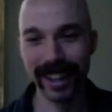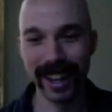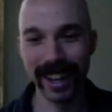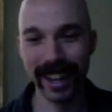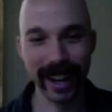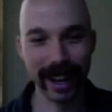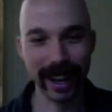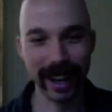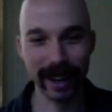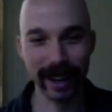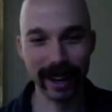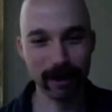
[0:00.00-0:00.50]

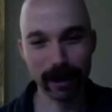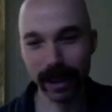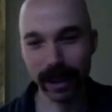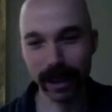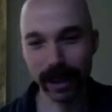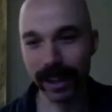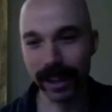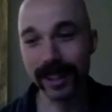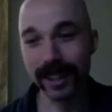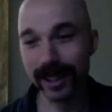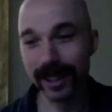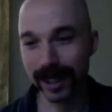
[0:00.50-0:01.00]
and an
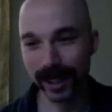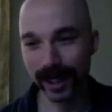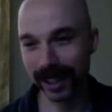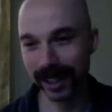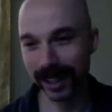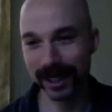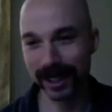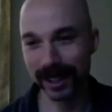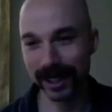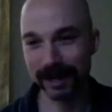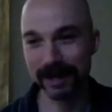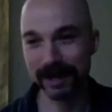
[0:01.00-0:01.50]

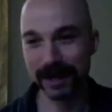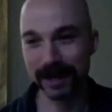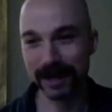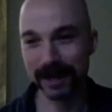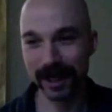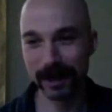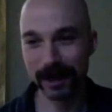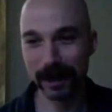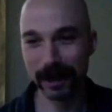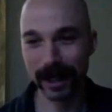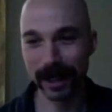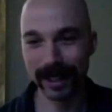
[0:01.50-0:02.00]
installation.
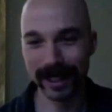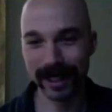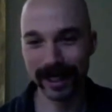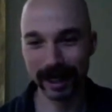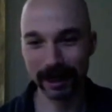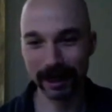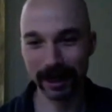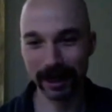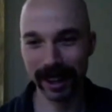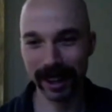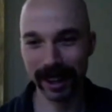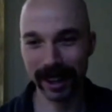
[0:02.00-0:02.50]
That's basically
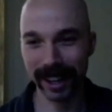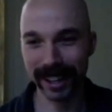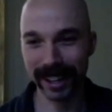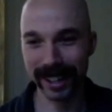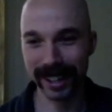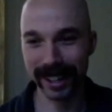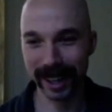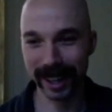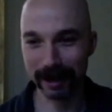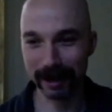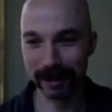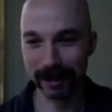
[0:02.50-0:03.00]
where I
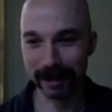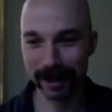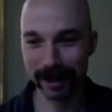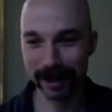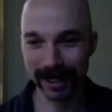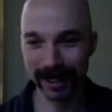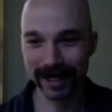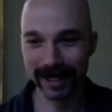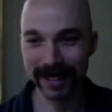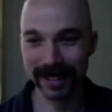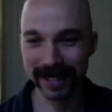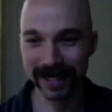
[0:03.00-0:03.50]
ended up.
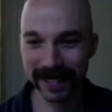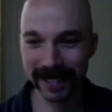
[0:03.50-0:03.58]
So